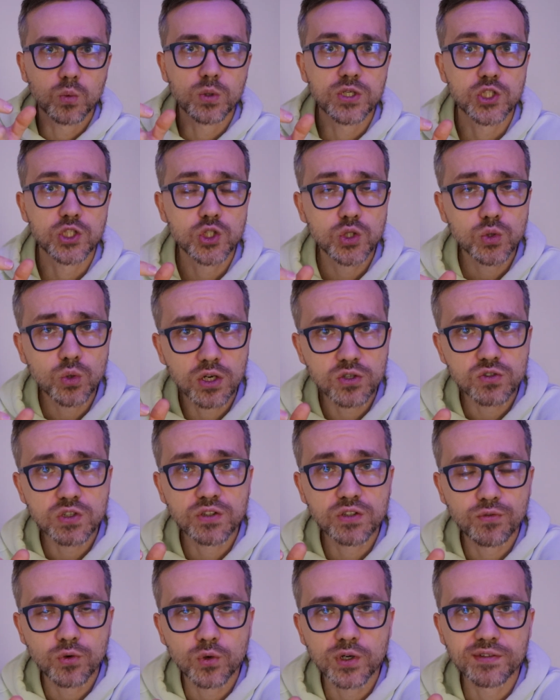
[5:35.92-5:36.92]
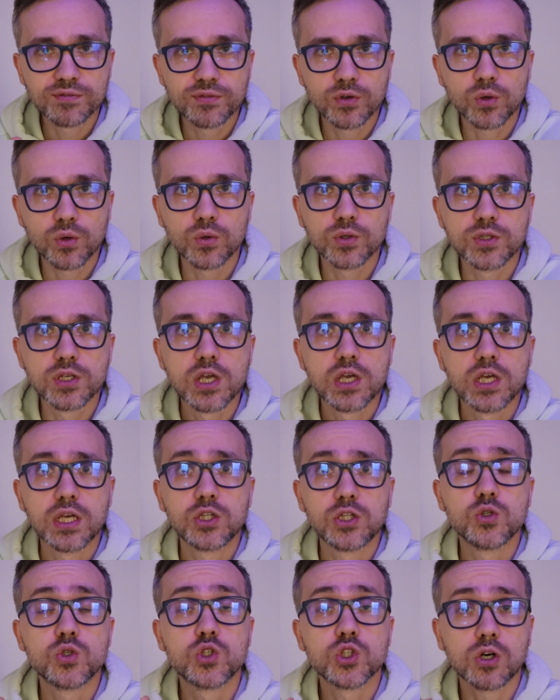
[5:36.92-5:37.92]
with 240 volt
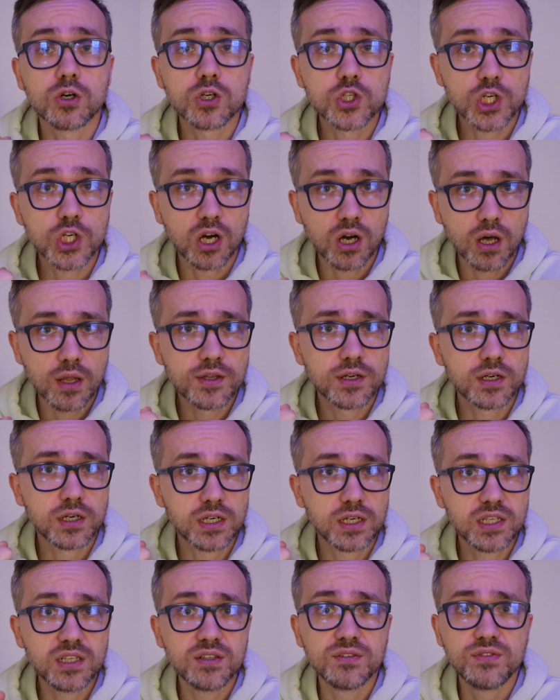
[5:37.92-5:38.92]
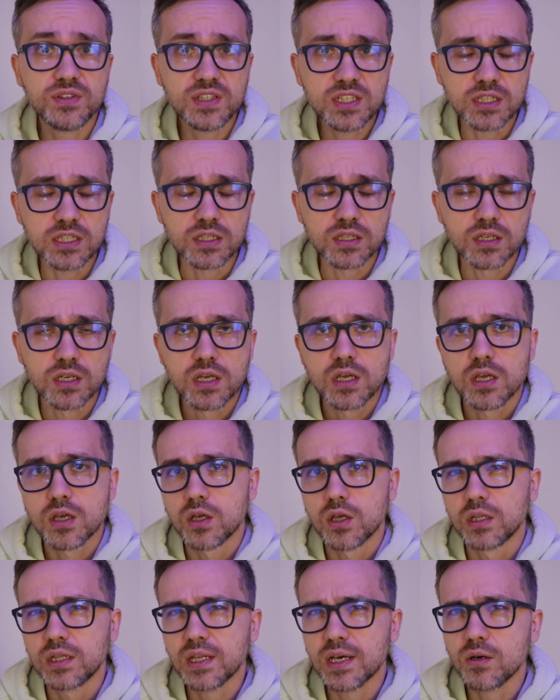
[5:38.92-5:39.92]
to charge other AV.
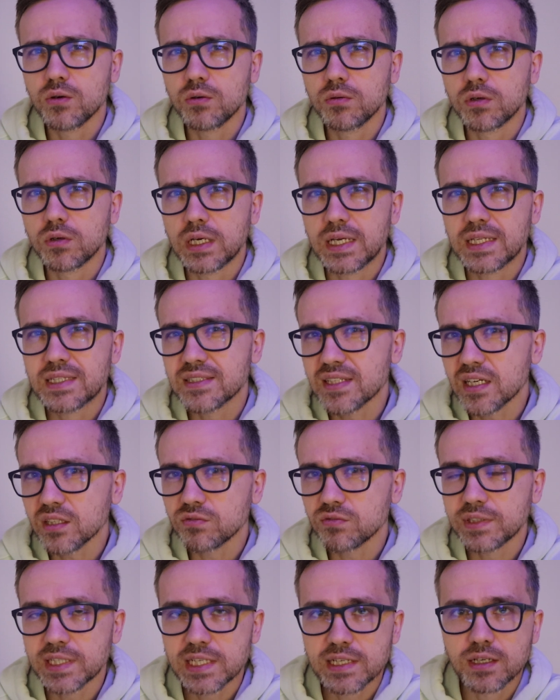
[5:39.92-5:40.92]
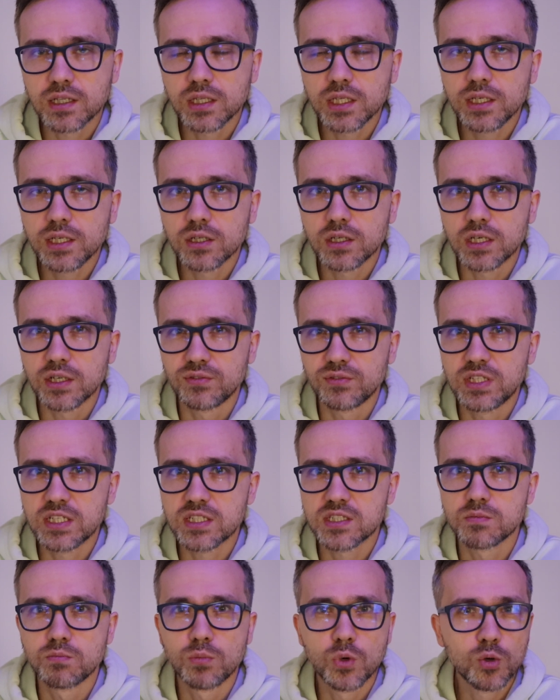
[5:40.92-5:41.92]
Now, it's not really clear if
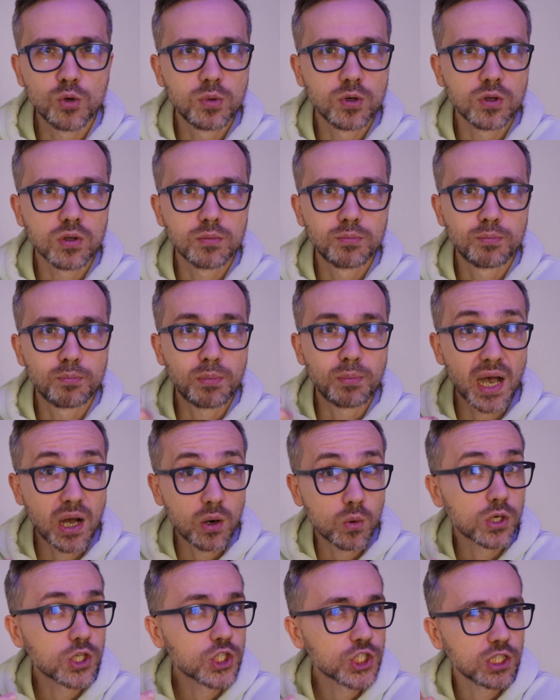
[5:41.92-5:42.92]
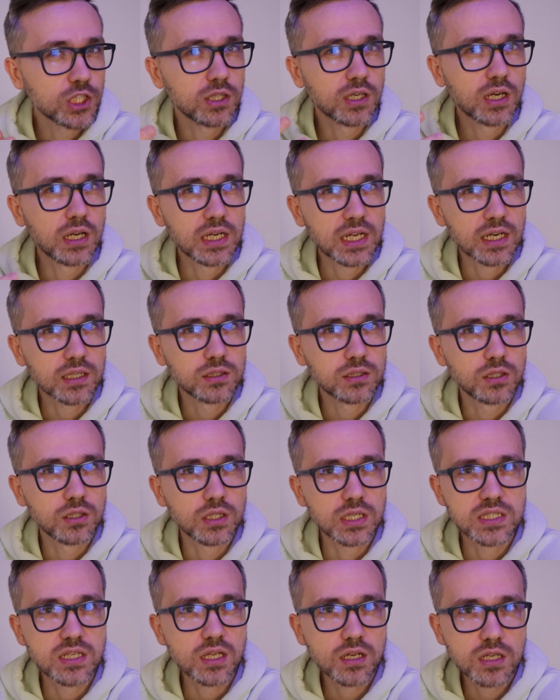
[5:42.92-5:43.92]
this mobile PowerShare
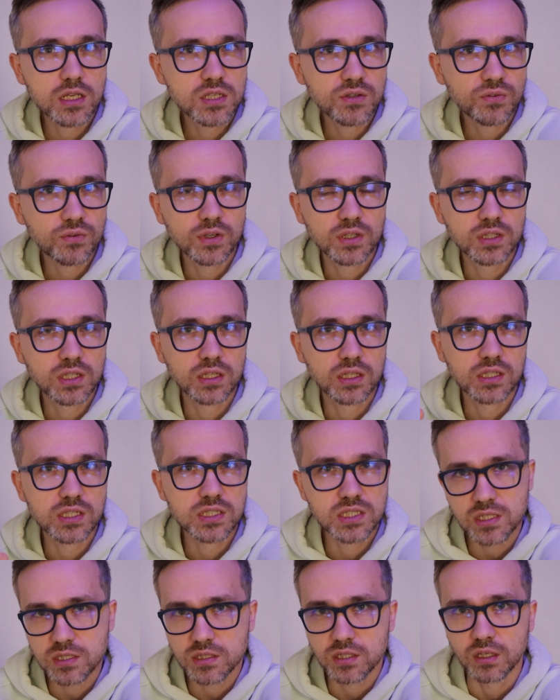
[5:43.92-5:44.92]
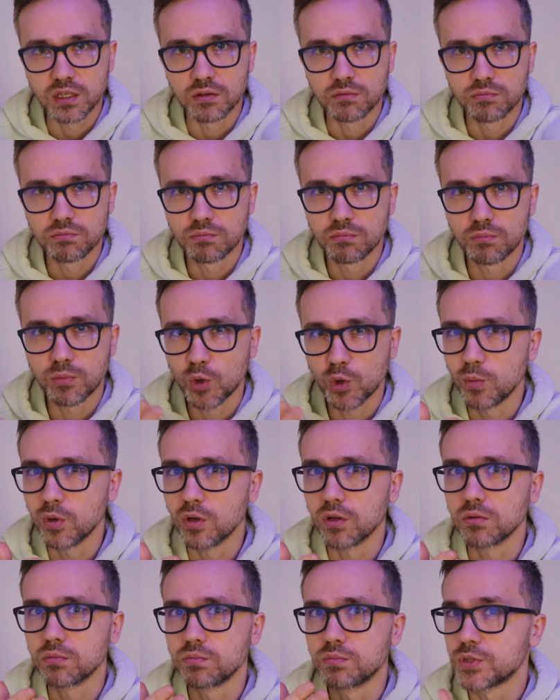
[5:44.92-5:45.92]
connector is any different than existing
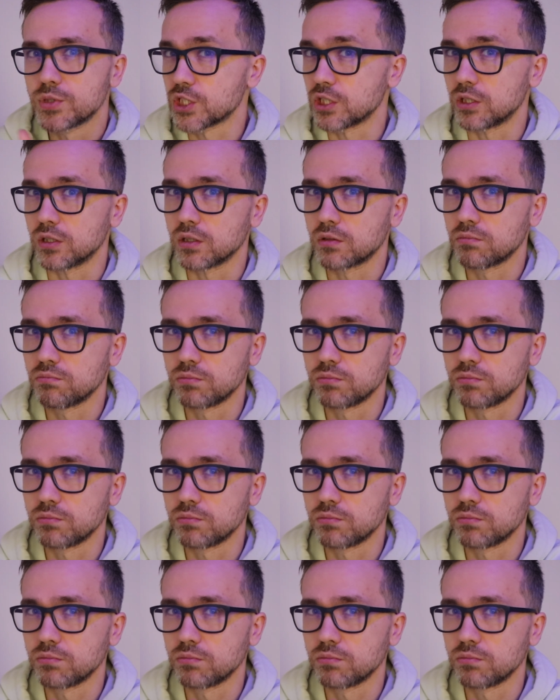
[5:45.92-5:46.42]
mobile share,